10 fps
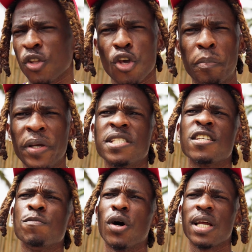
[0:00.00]
Your beat
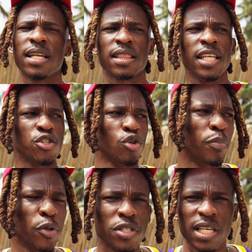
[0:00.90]
is more than the things you
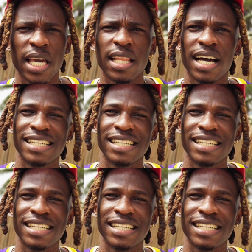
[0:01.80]
put together.